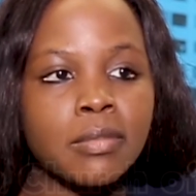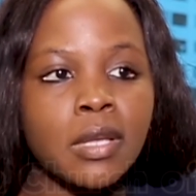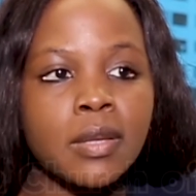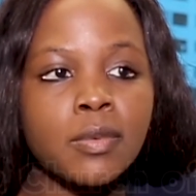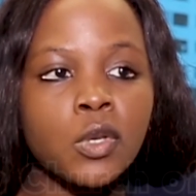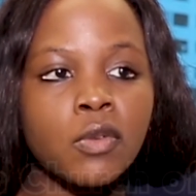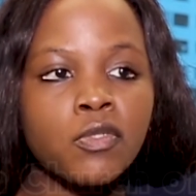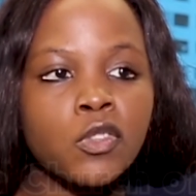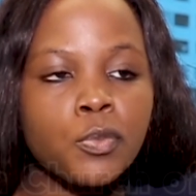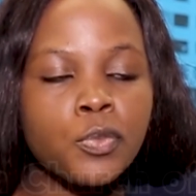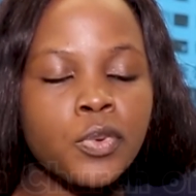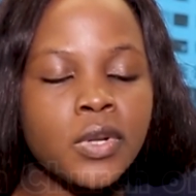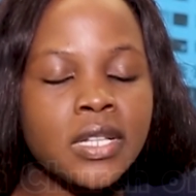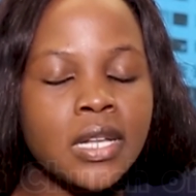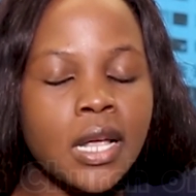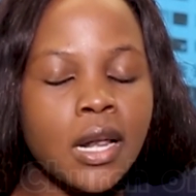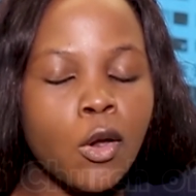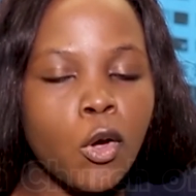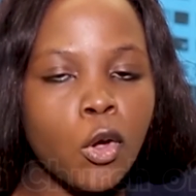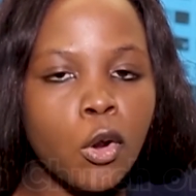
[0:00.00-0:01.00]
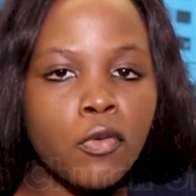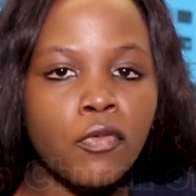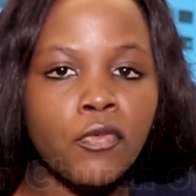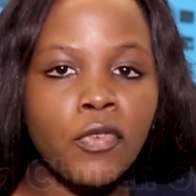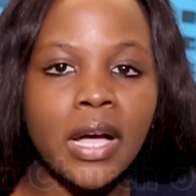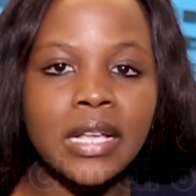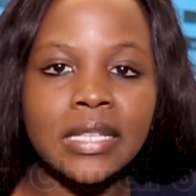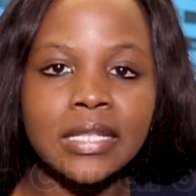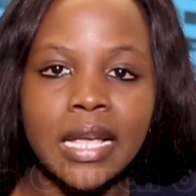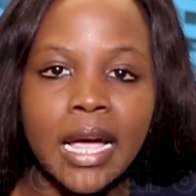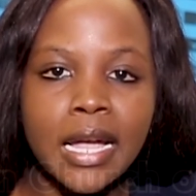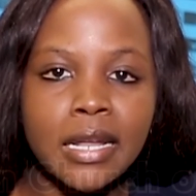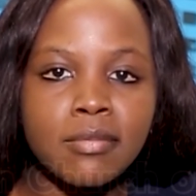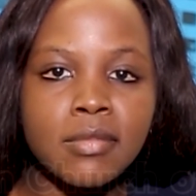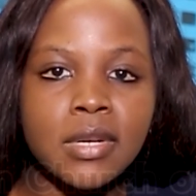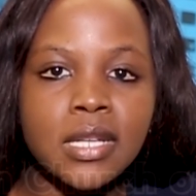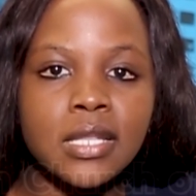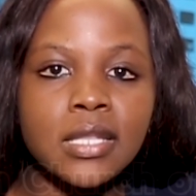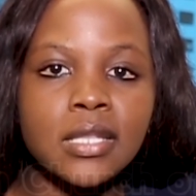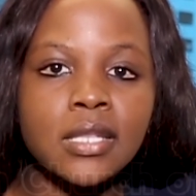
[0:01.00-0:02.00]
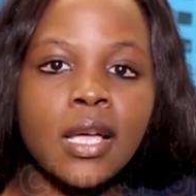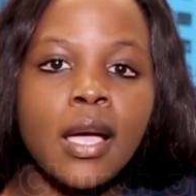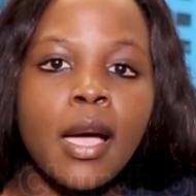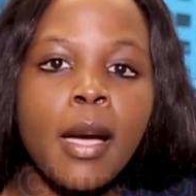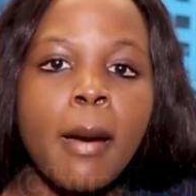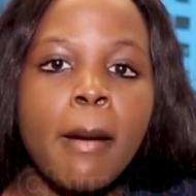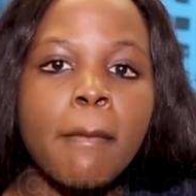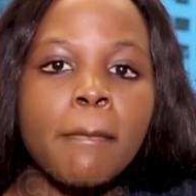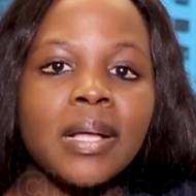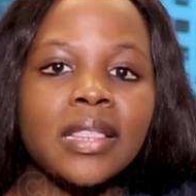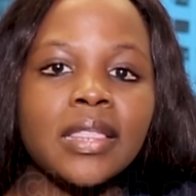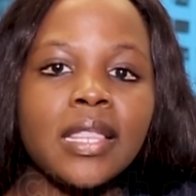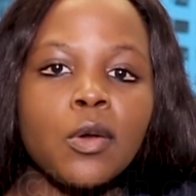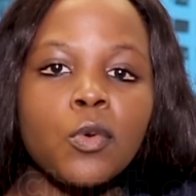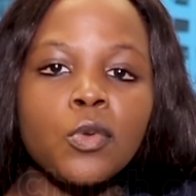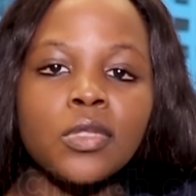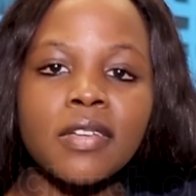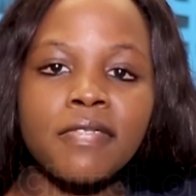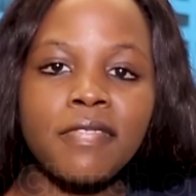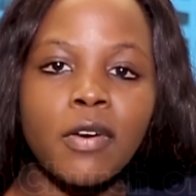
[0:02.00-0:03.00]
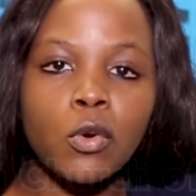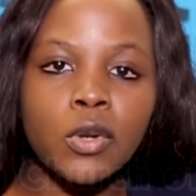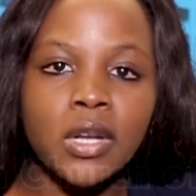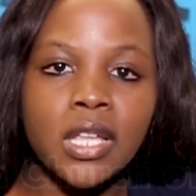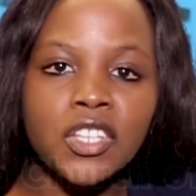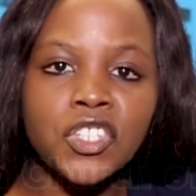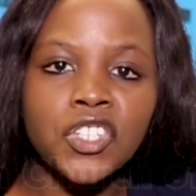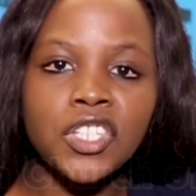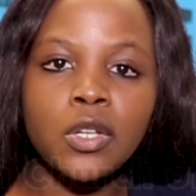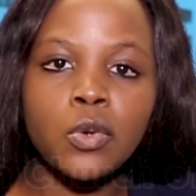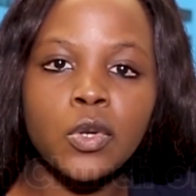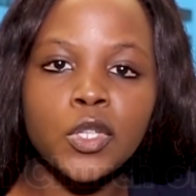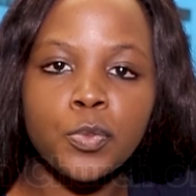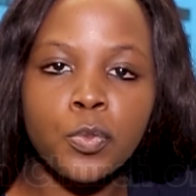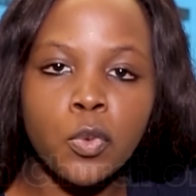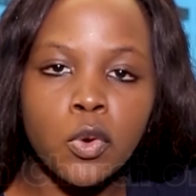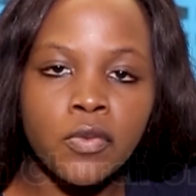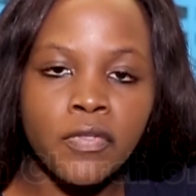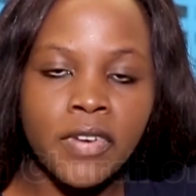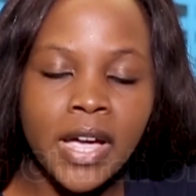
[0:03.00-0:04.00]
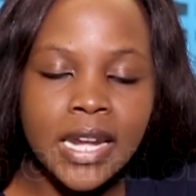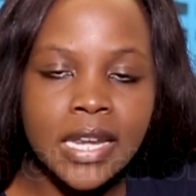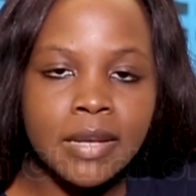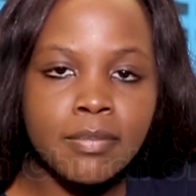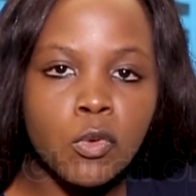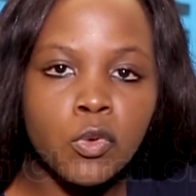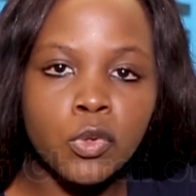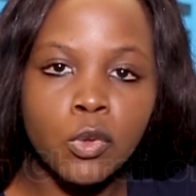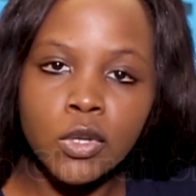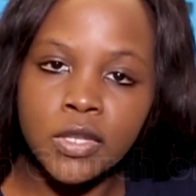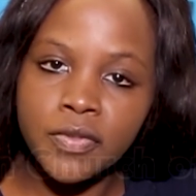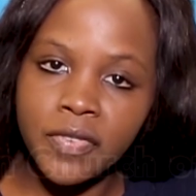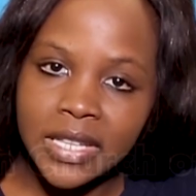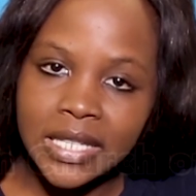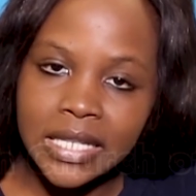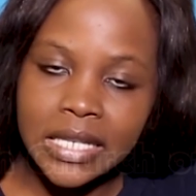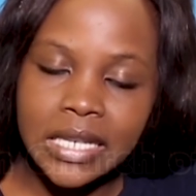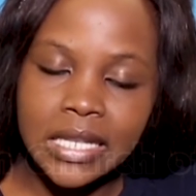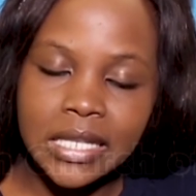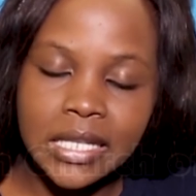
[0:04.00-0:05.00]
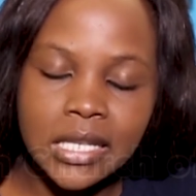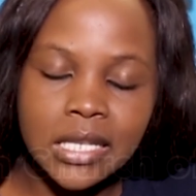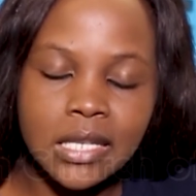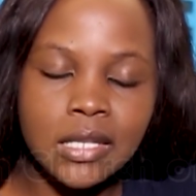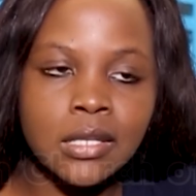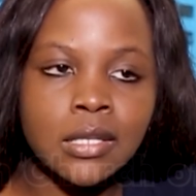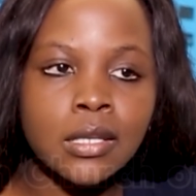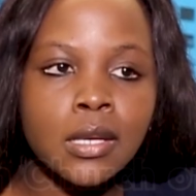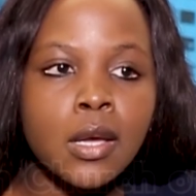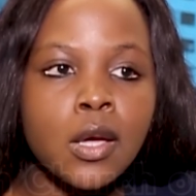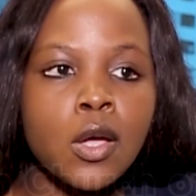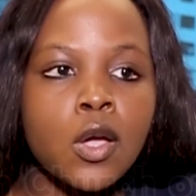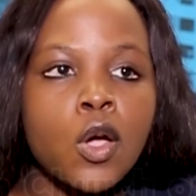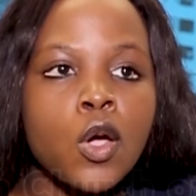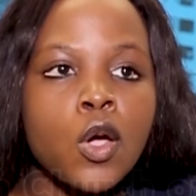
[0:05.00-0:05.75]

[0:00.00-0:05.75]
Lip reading: Sometimes you have to print a lot of assignments. But then with the foundation, it was providing me with those facilities.